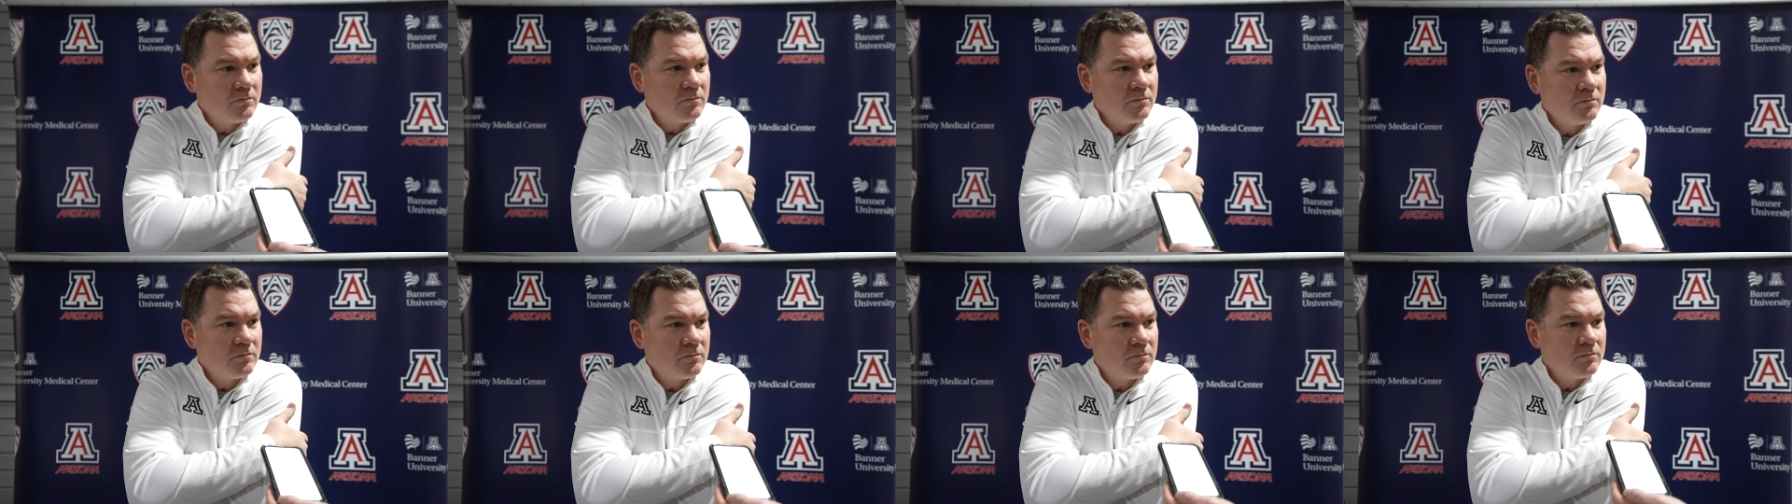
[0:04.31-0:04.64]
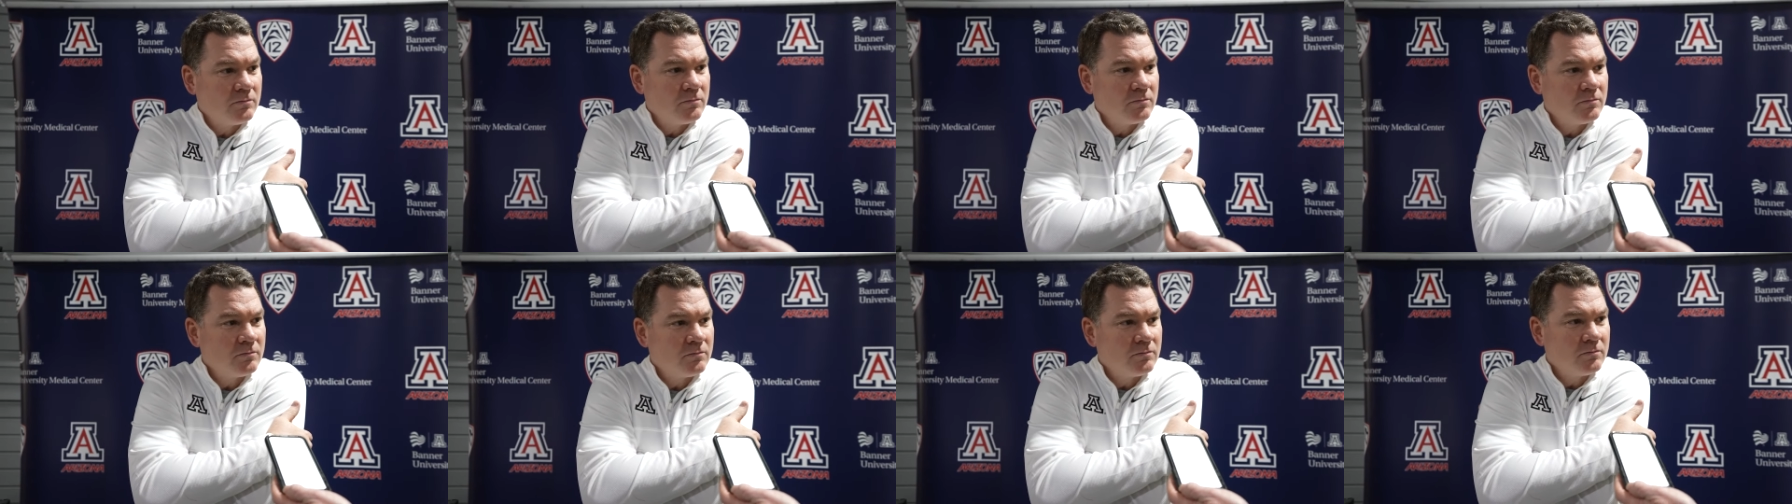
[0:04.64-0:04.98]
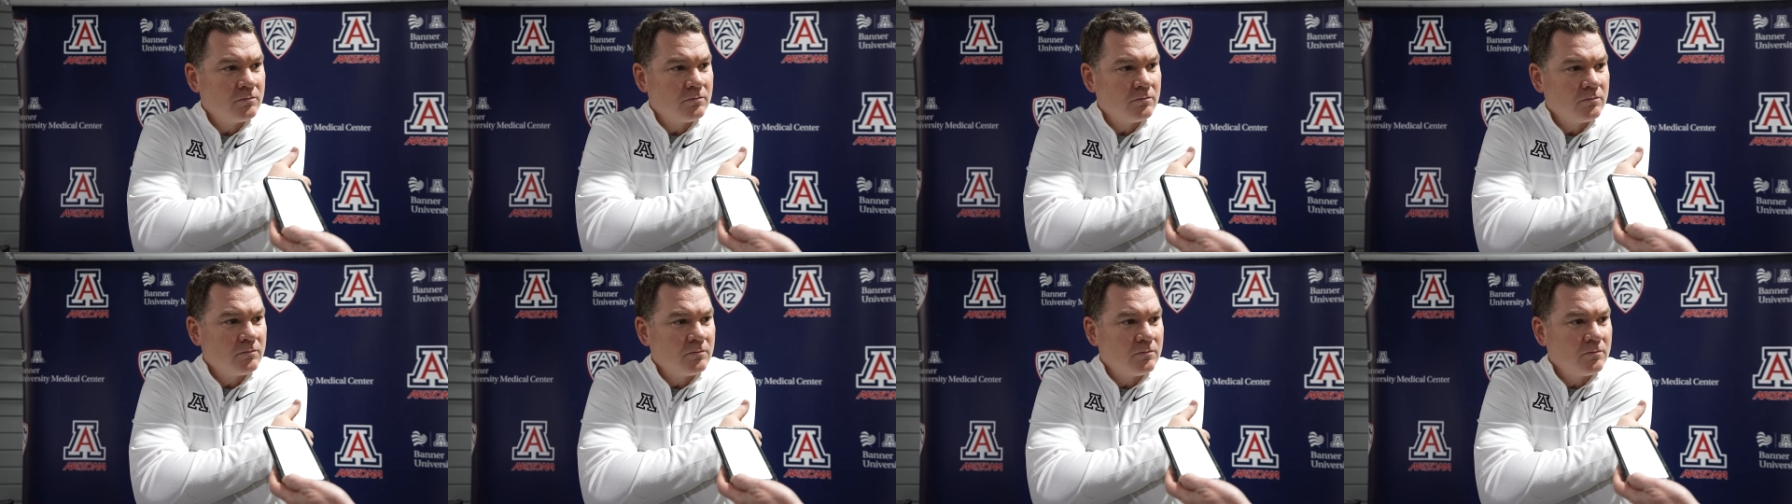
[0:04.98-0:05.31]
but different
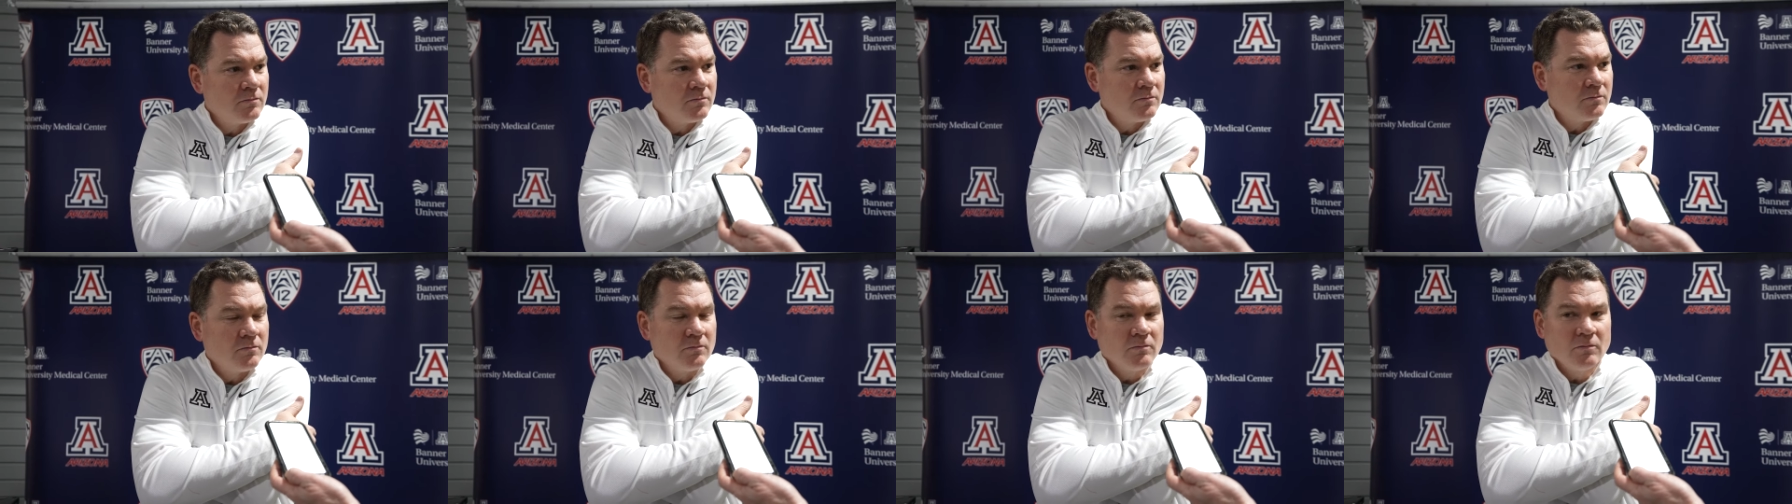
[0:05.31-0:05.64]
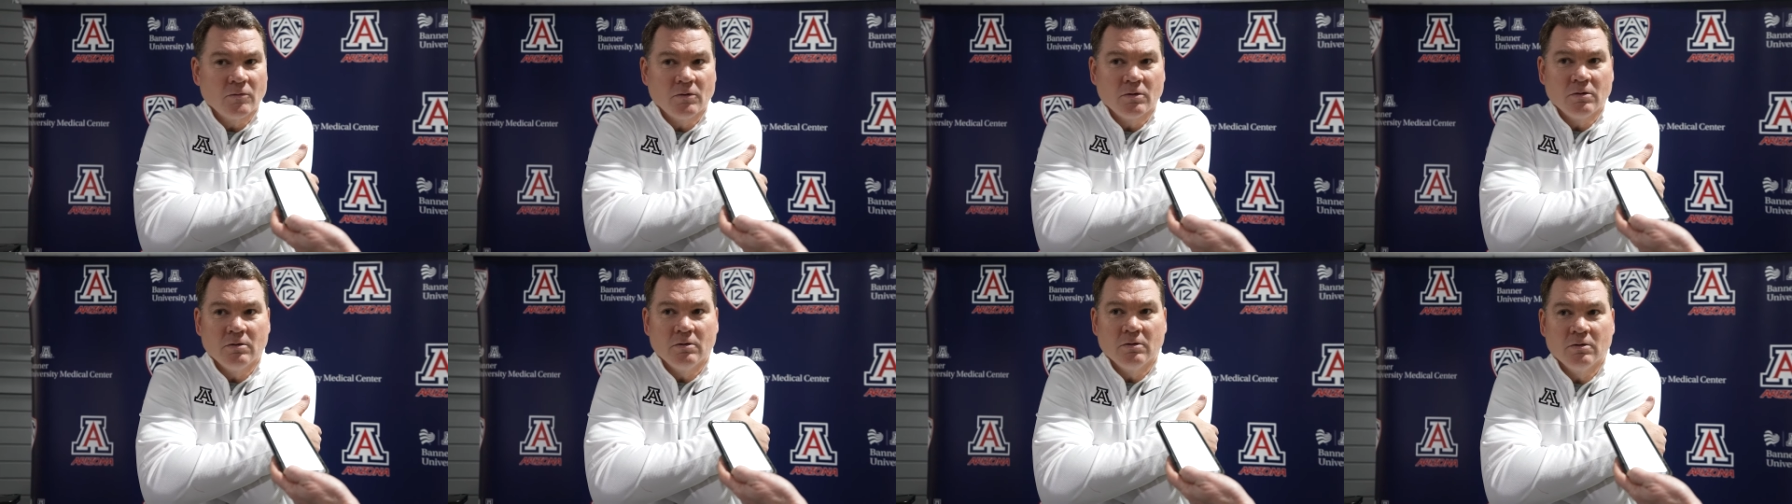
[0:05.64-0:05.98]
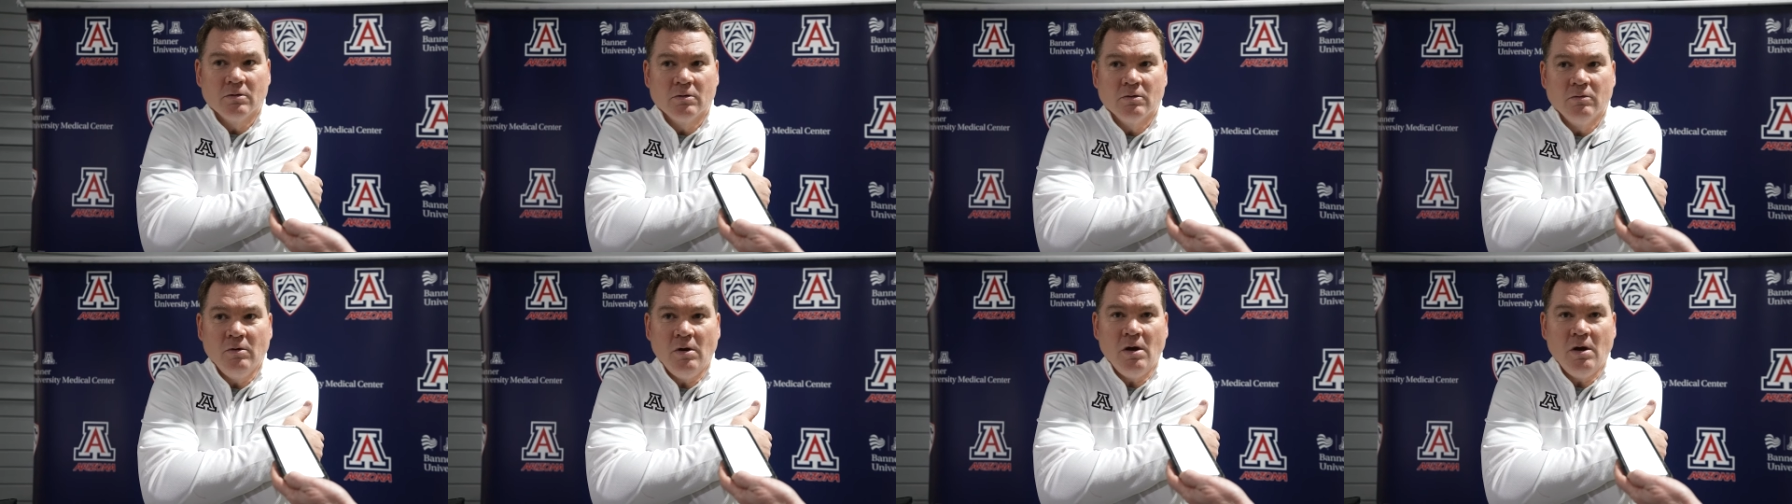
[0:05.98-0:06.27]
different different game all.